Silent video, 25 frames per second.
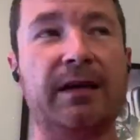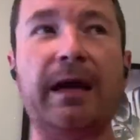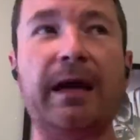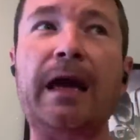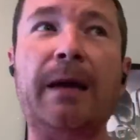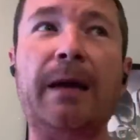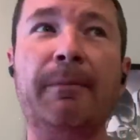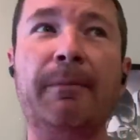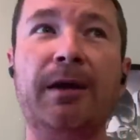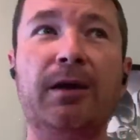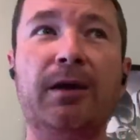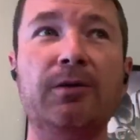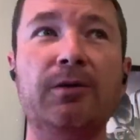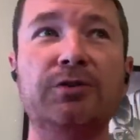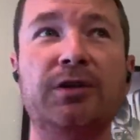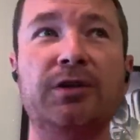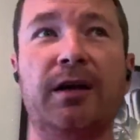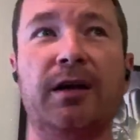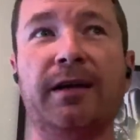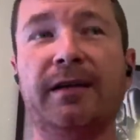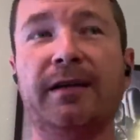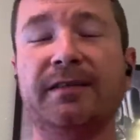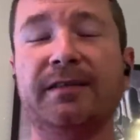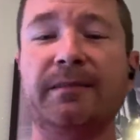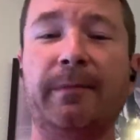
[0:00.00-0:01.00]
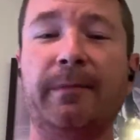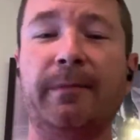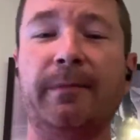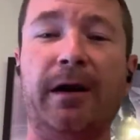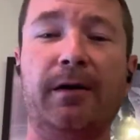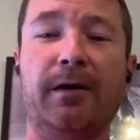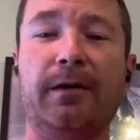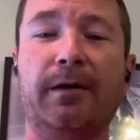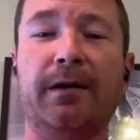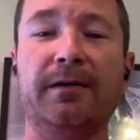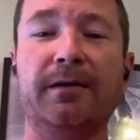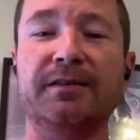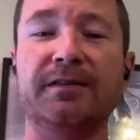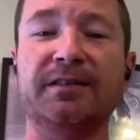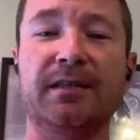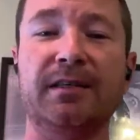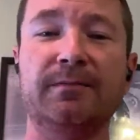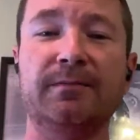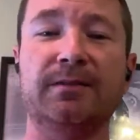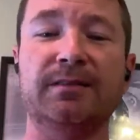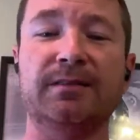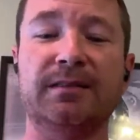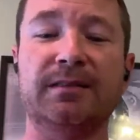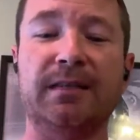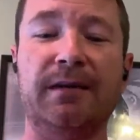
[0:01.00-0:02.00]
like, hey, I'm going to go try to get some air-to-air
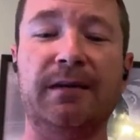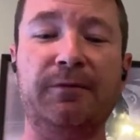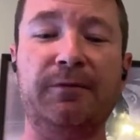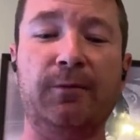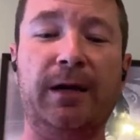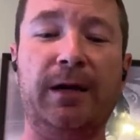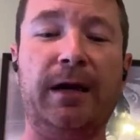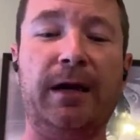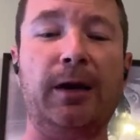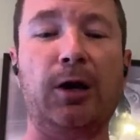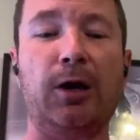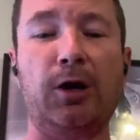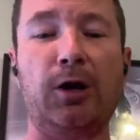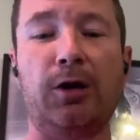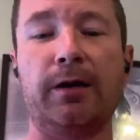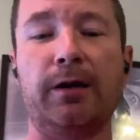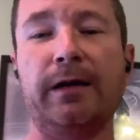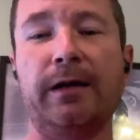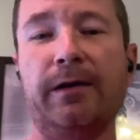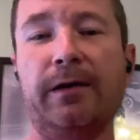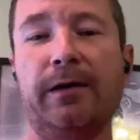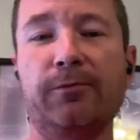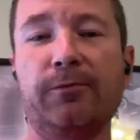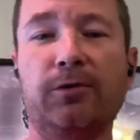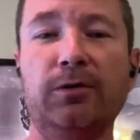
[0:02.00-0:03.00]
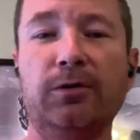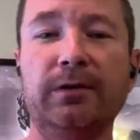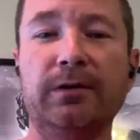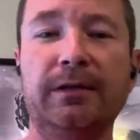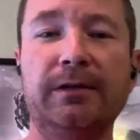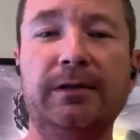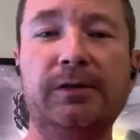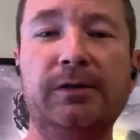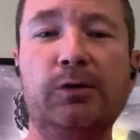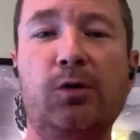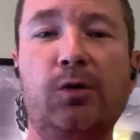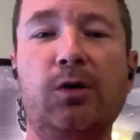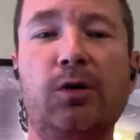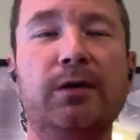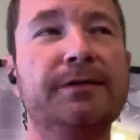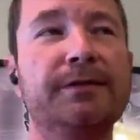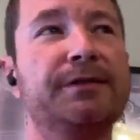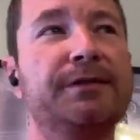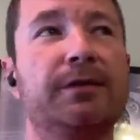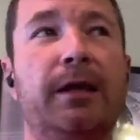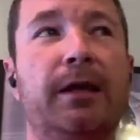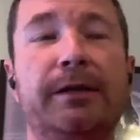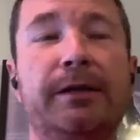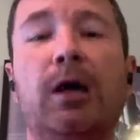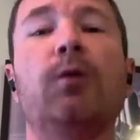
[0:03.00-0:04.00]
sims and stuff. And we had a hurricane roll in New Orleans.
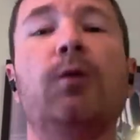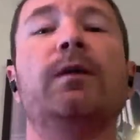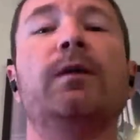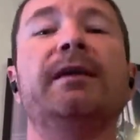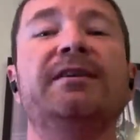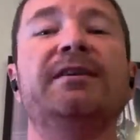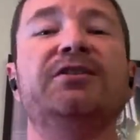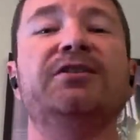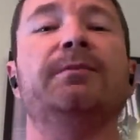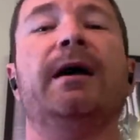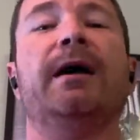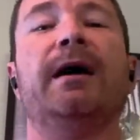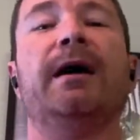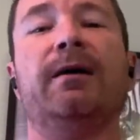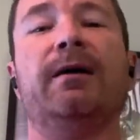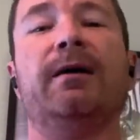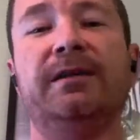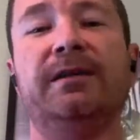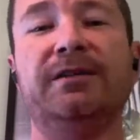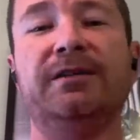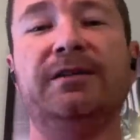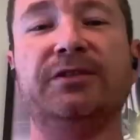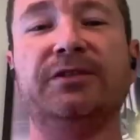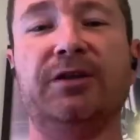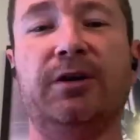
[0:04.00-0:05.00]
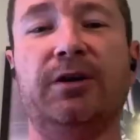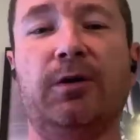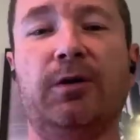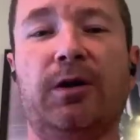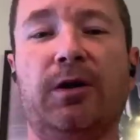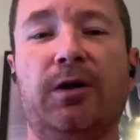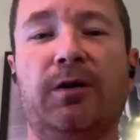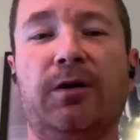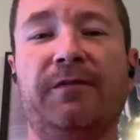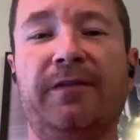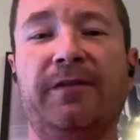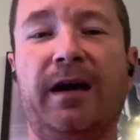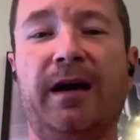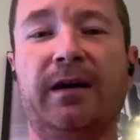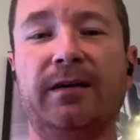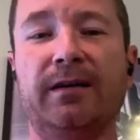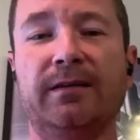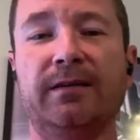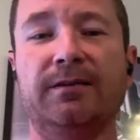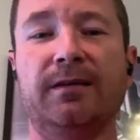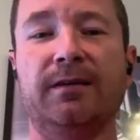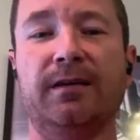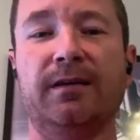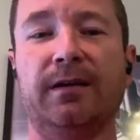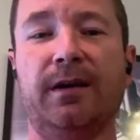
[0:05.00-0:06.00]
They're like, no, we need you back. We need you to go hurvac
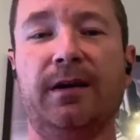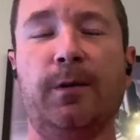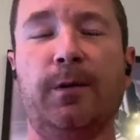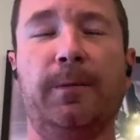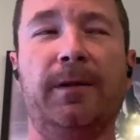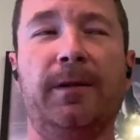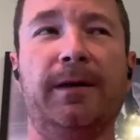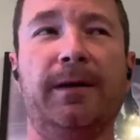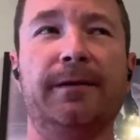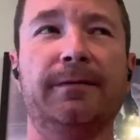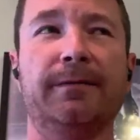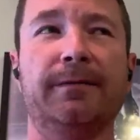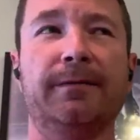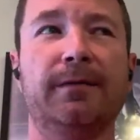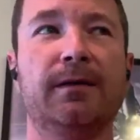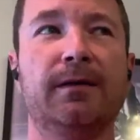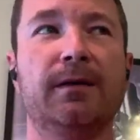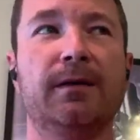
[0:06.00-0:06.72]
an airplane.